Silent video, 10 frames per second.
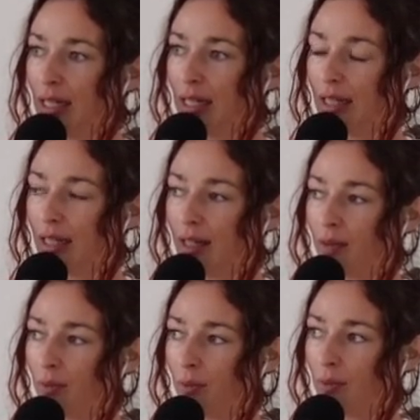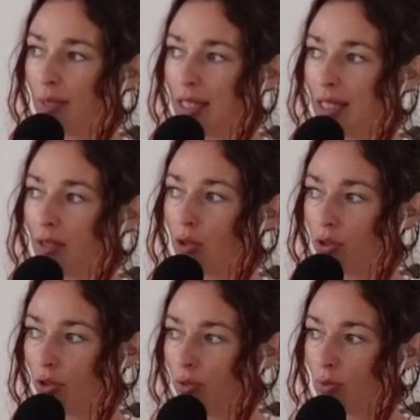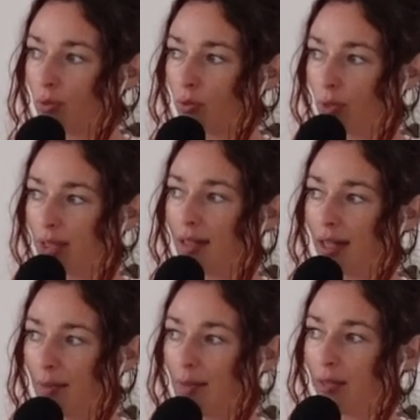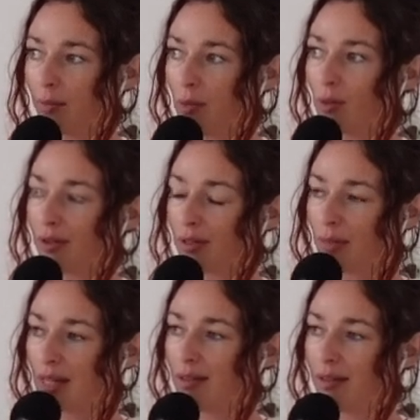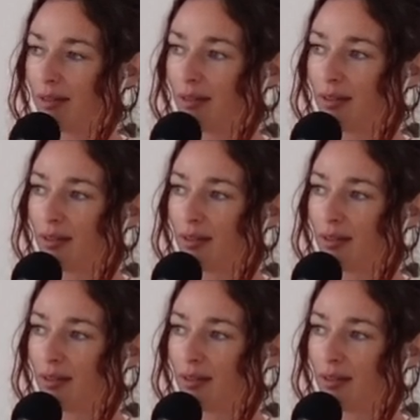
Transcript: and that we choose what timeline we want to be on.